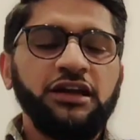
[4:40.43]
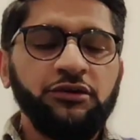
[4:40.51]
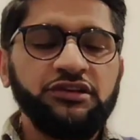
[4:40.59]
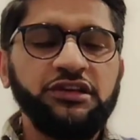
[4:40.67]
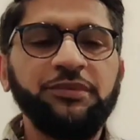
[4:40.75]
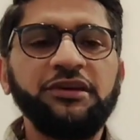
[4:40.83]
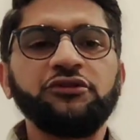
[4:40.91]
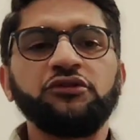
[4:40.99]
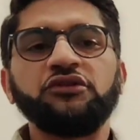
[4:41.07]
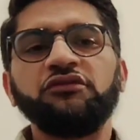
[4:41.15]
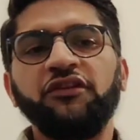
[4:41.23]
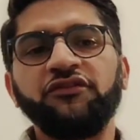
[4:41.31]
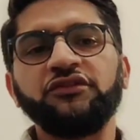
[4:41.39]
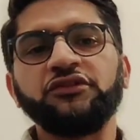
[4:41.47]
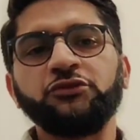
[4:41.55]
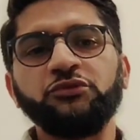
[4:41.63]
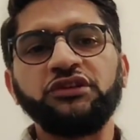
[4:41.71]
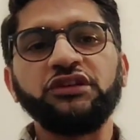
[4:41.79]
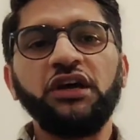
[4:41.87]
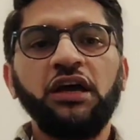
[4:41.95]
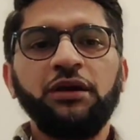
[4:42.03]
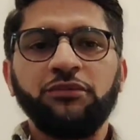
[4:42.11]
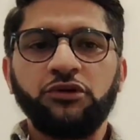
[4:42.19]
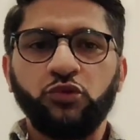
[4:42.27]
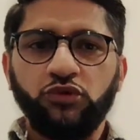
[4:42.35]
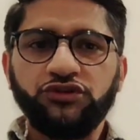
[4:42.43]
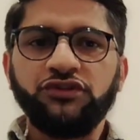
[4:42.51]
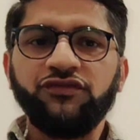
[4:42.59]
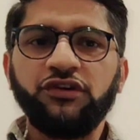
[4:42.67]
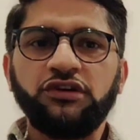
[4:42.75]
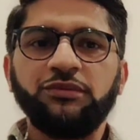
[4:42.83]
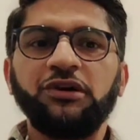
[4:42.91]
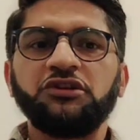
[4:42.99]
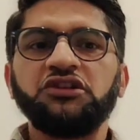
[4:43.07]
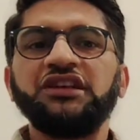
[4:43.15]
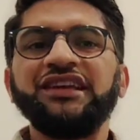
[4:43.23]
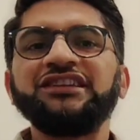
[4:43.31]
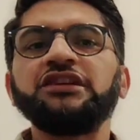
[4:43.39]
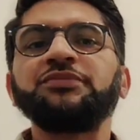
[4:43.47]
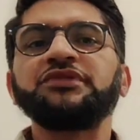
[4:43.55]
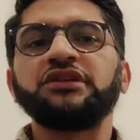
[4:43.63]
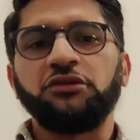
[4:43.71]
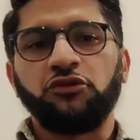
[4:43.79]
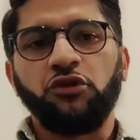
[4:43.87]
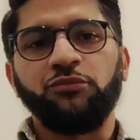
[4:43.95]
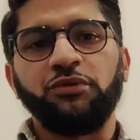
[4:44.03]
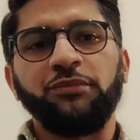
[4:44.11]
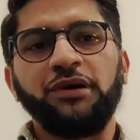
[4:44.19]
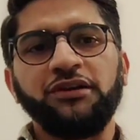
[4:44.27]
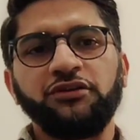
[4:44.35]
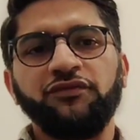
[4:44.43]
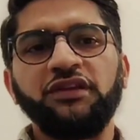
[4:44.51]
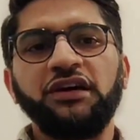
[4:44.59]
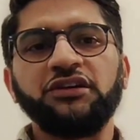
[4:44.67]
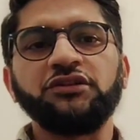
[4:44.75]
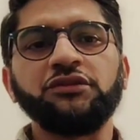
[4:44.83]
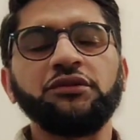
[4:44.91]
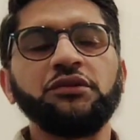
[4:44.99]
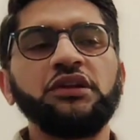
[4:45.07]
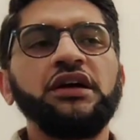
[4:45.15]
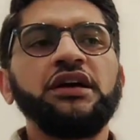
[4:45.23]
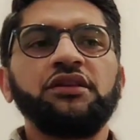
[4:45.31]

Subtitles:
Now it depends on the reference you read, but once you've got about an 80% compromise of that tunnel,